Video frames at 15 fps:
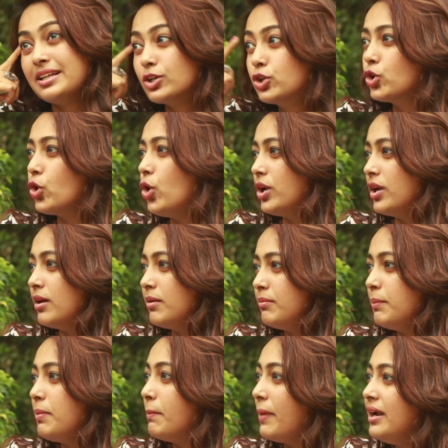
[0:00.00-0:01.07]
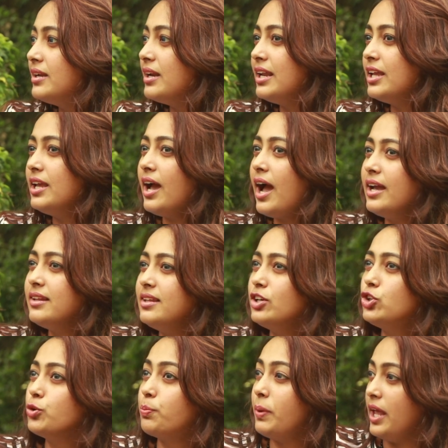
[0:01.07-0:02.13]
grown. Maybe mentally, I
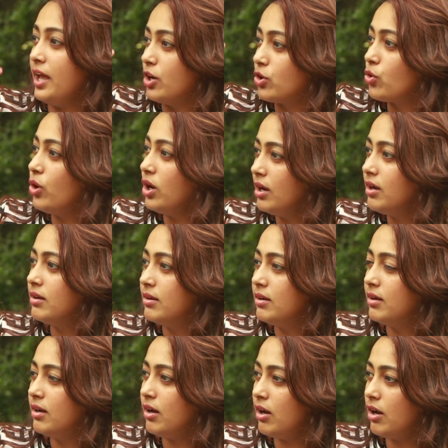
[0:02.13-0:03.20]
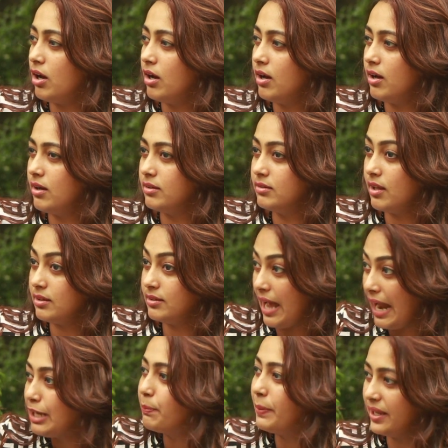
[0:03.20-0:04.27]
think to play a role uh,
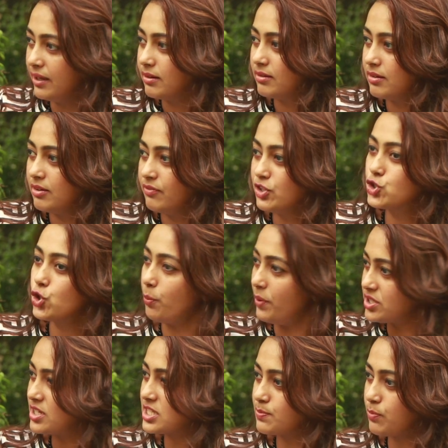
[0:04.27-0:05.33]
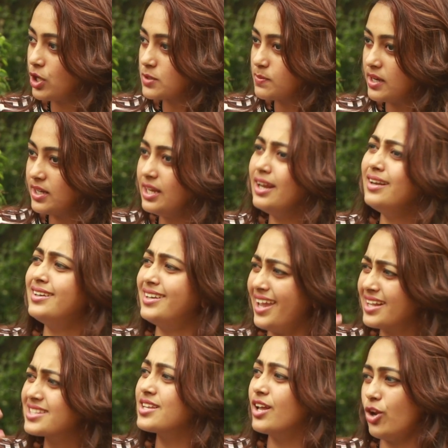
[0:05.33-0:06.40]
that big with so much responsibility it
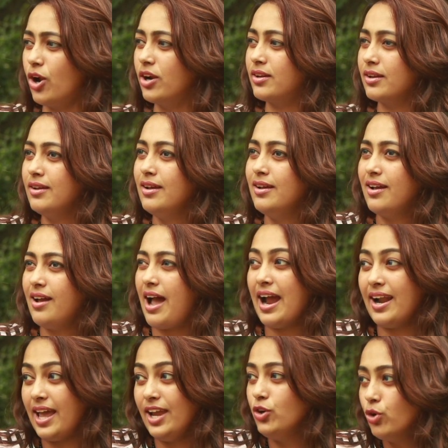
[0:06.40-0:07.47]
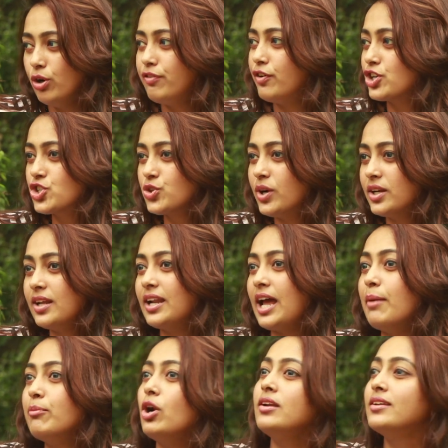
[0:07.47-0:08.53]
takes a lot and I know for sure that
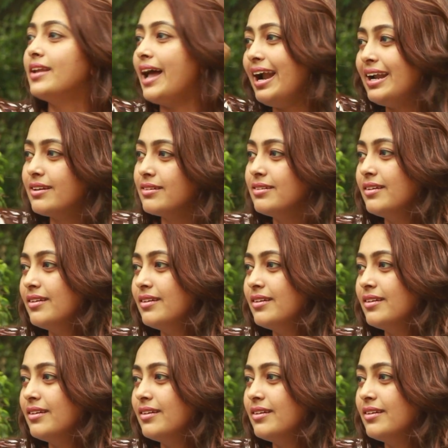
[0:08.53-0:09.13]
I am not that